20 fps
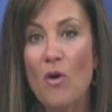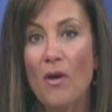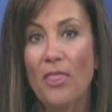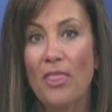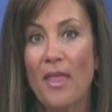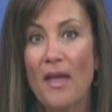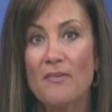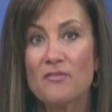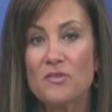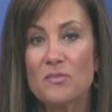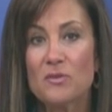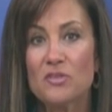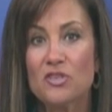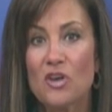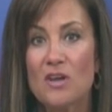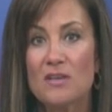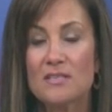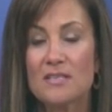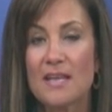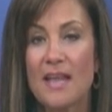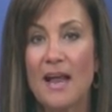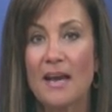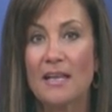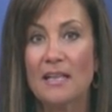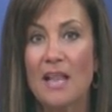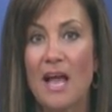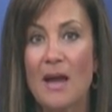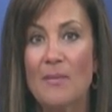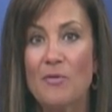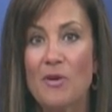thefts from the Charleston County
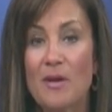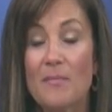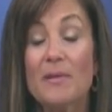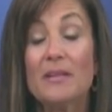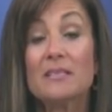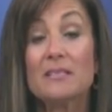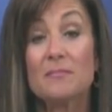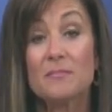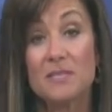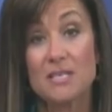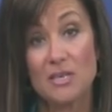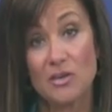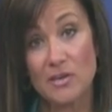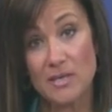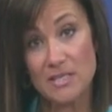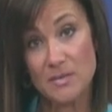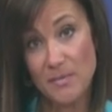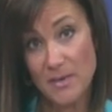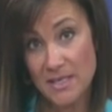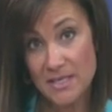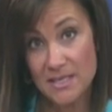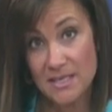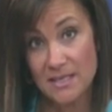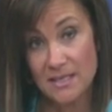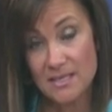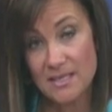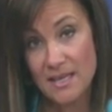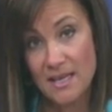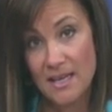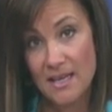Library meant some serious business.
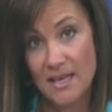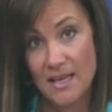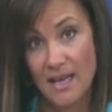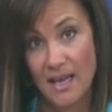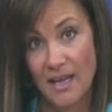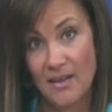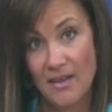In